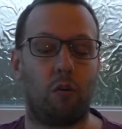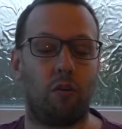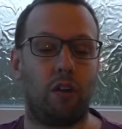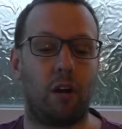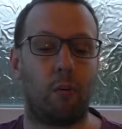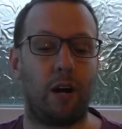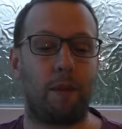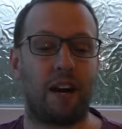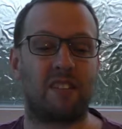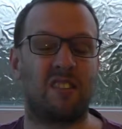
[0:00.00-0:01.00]
on their way
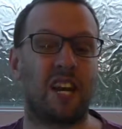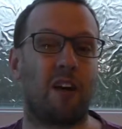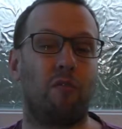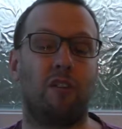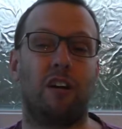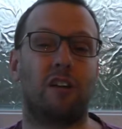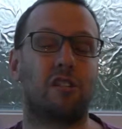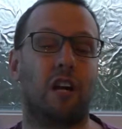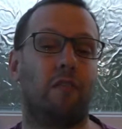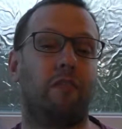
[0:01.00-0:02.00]
back to town, the
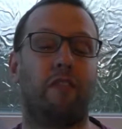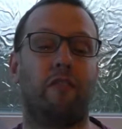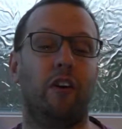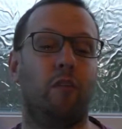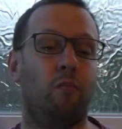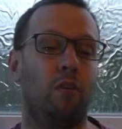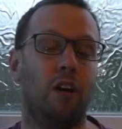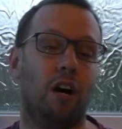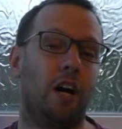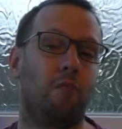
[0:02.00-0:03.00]
last half of the film.
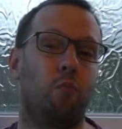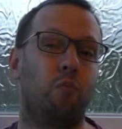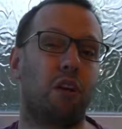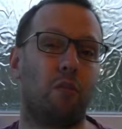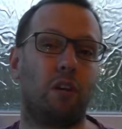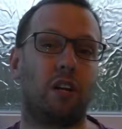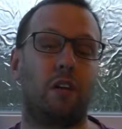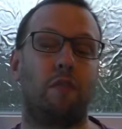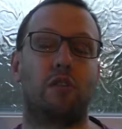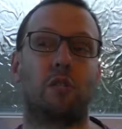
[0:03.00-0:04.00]
I don't want to
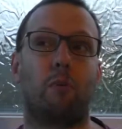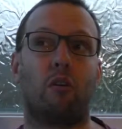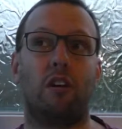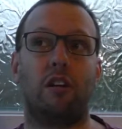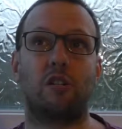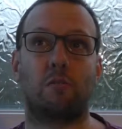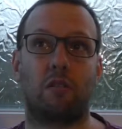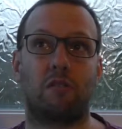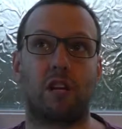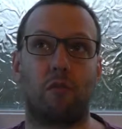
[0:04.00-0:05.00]
give you spoilers,
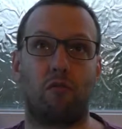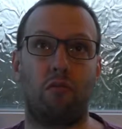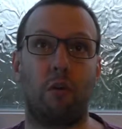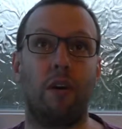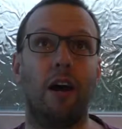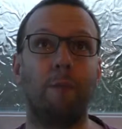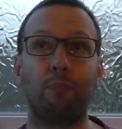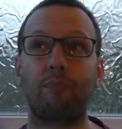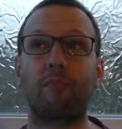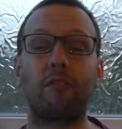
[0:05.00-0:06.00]
because that will ruin it.
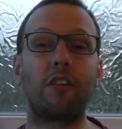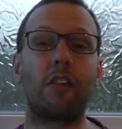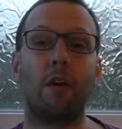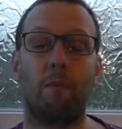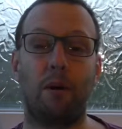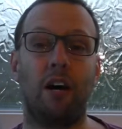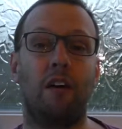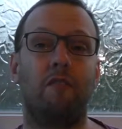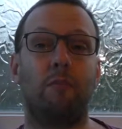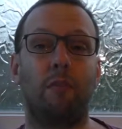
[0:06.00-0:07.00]

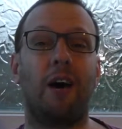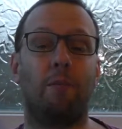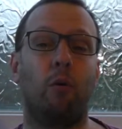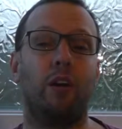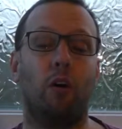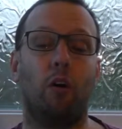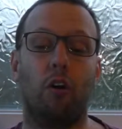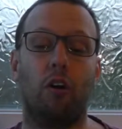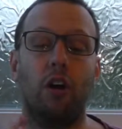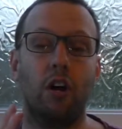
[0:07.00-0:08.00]
But from that point
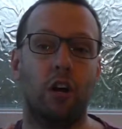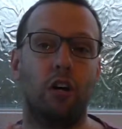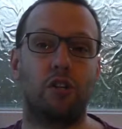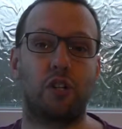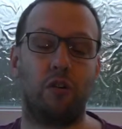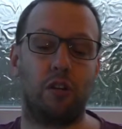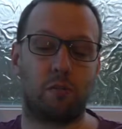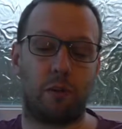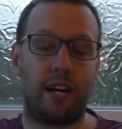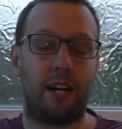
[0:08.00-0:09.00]
on, as soon as
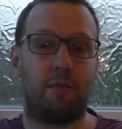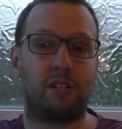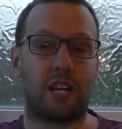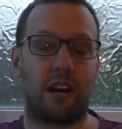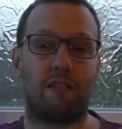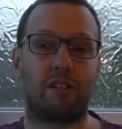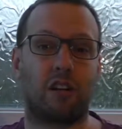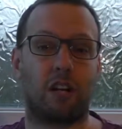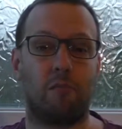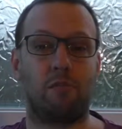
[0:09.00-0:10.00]
Penelope's character
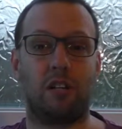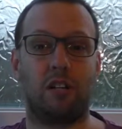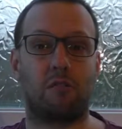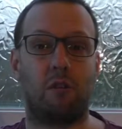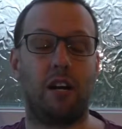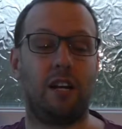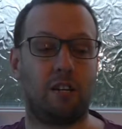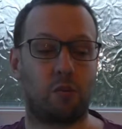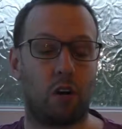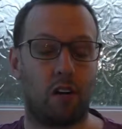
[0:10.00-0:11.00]
comes into it, it
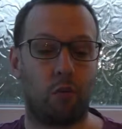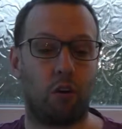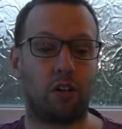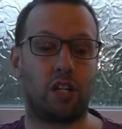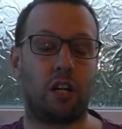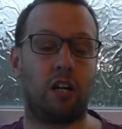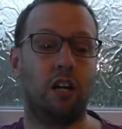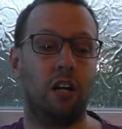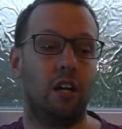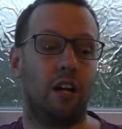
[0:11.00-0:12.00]
is worth watching,
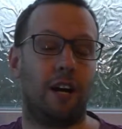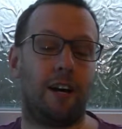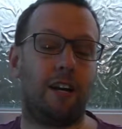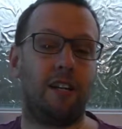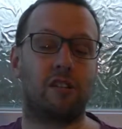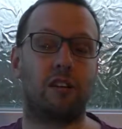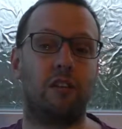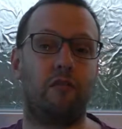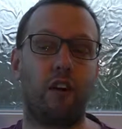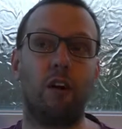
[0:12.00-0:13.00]
and it's a
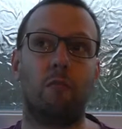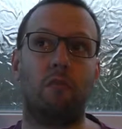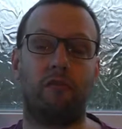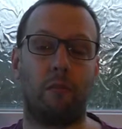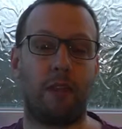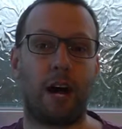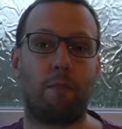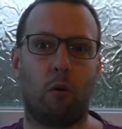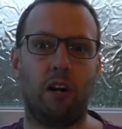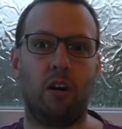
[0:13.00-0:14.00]
good film from that
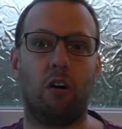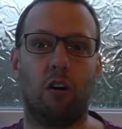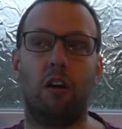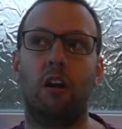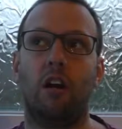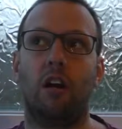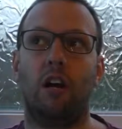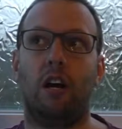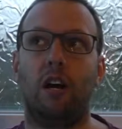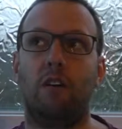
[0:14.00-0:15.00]
point on.
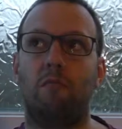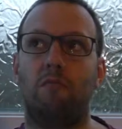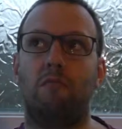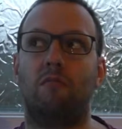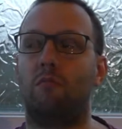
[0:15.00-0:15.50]
I